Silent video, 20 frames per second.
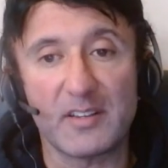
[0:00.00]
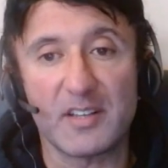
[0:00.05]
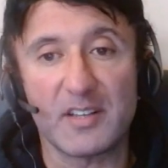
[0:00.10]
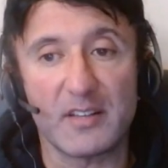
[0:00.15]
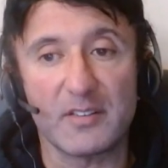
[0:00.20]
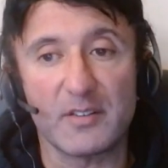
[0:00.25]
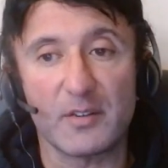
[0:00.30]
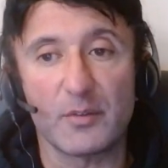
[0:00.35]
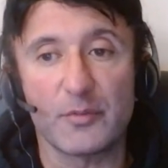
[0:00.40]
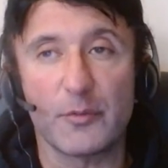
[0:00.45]

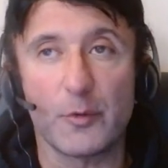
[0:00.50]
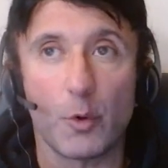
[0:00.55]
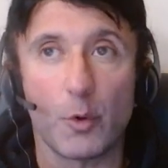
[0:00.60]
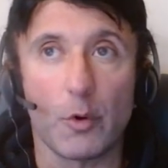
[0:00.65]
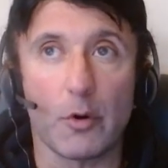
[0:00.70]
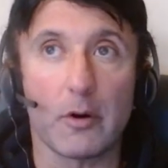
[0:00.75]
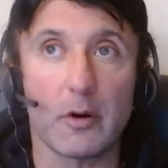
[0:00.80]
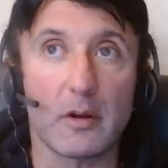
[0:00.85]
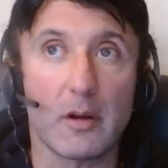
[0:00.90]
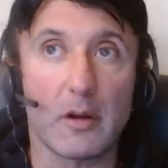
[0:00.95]
exercises
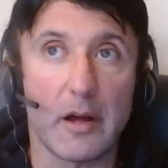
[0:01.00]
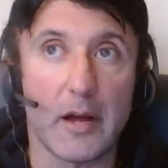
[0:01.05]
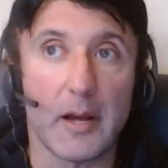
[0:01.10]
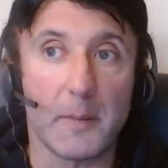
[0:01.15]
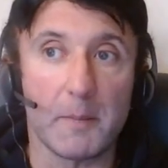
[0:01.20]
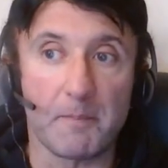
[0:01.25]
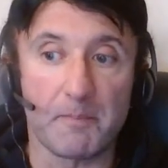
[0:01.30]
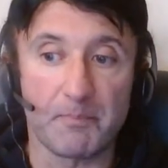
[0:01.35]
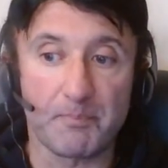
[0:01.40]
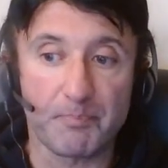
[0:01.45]
for
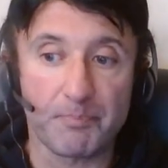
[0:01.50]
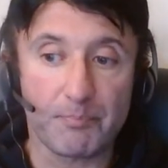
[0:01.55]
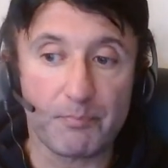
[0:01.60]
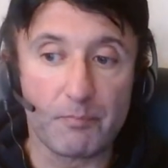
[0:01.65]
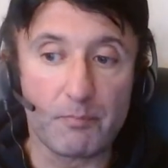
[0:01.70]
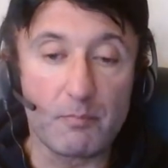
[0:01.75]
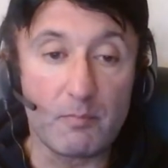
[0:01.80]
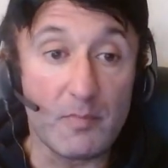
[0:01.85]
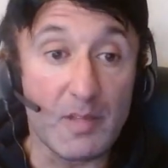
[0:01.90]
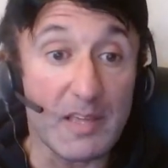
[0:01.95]

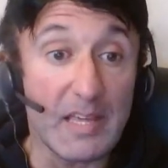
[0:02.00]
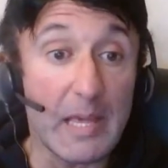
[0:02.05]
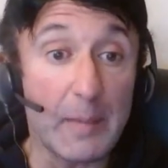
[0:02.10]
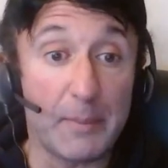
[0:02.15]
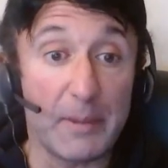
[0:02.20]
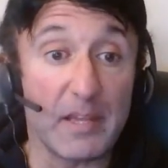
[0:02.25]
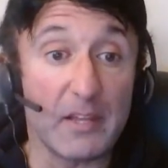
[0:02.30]
hip